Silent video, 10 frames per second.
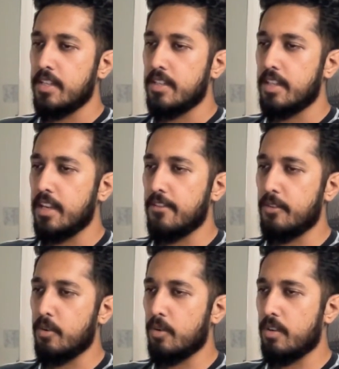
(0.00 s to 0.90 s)

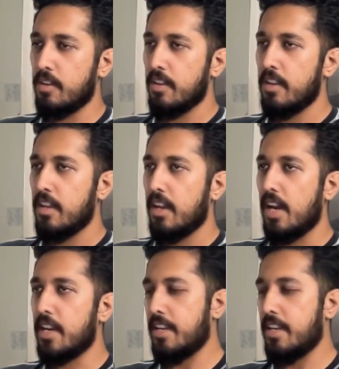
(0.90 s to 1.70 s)
Therefore, our